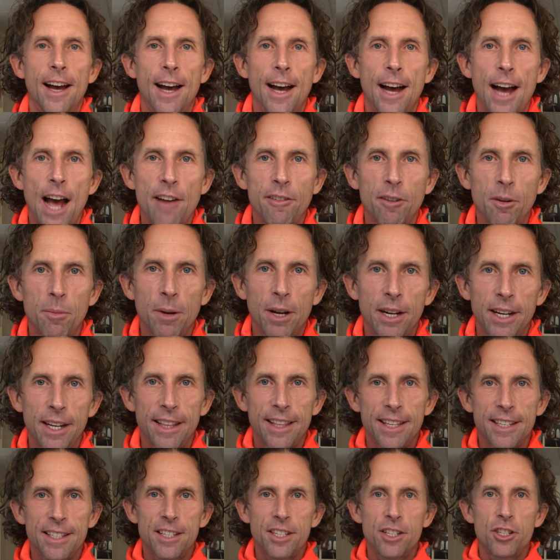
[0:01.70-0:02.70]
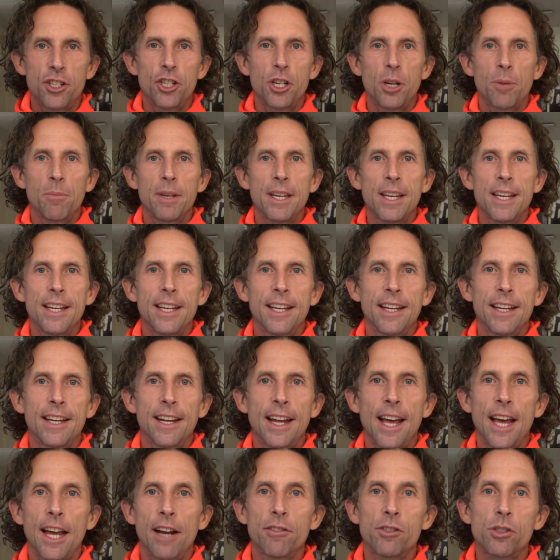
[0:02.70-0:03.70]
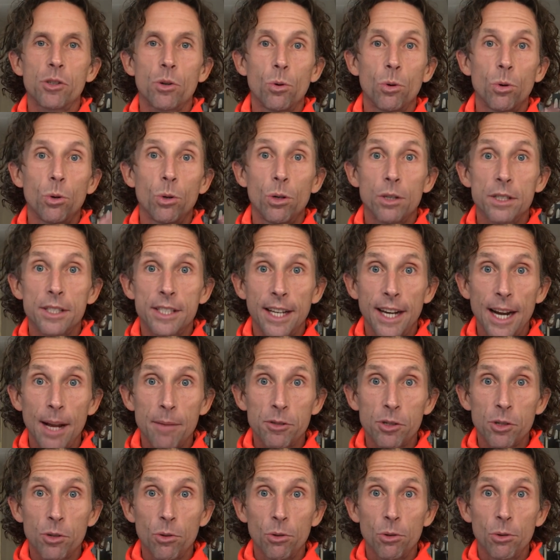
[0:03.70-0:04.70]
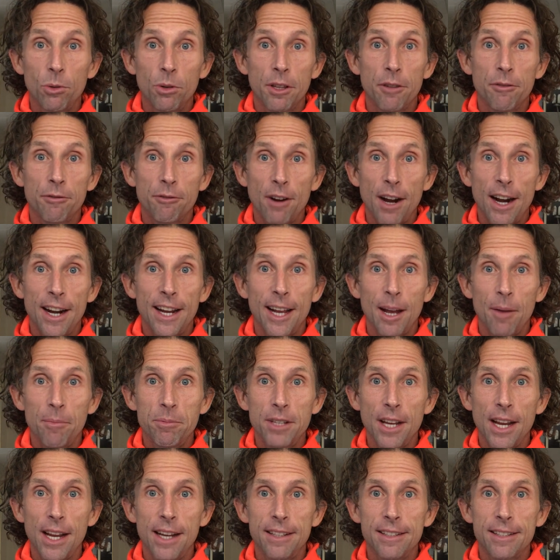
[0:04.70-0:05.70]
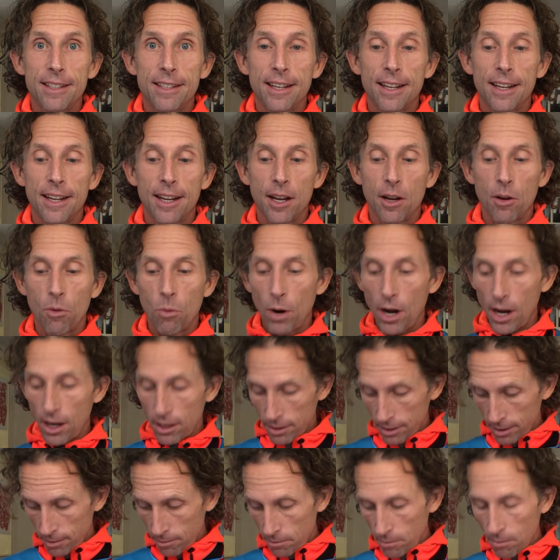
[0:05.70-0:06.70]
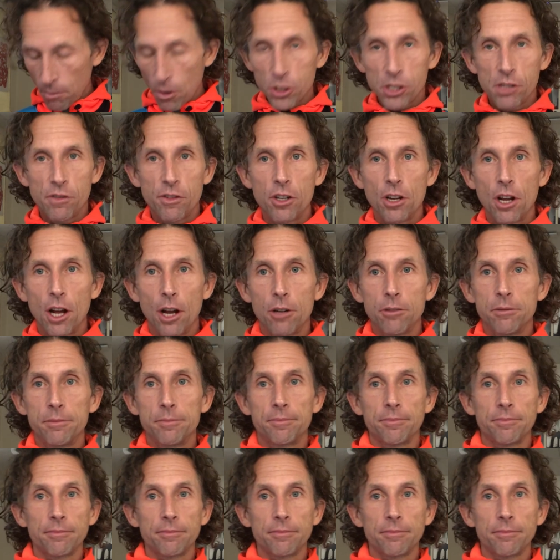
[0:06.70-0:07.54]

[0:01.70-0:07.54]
Hi everybody, this is Jim Egan, head of school, Synapse School with a Friday update. Well, most of you know,